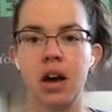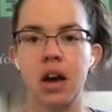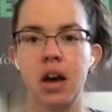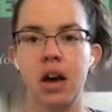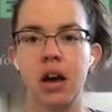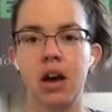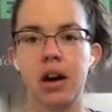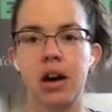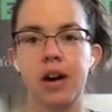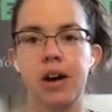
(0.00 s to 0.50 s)

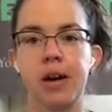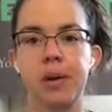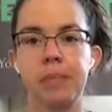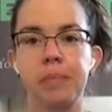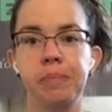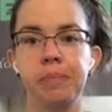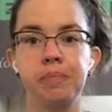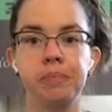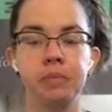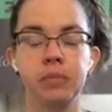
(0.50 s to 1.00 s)

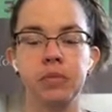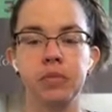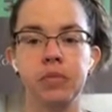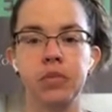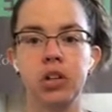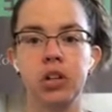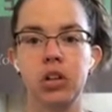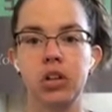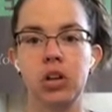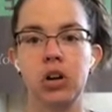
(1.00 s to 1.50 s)

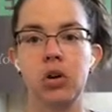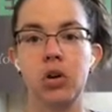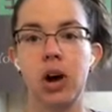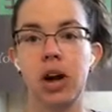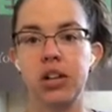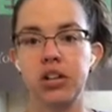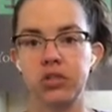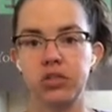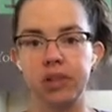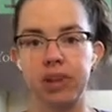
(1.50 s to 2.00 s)
I
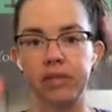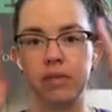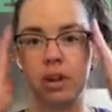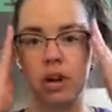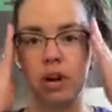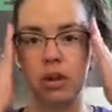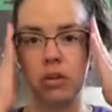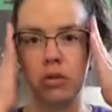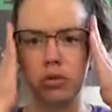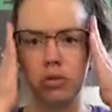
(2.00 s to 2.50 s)
do have
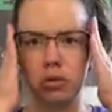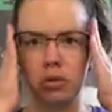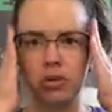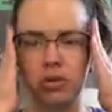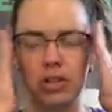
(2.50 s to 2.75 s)
goggles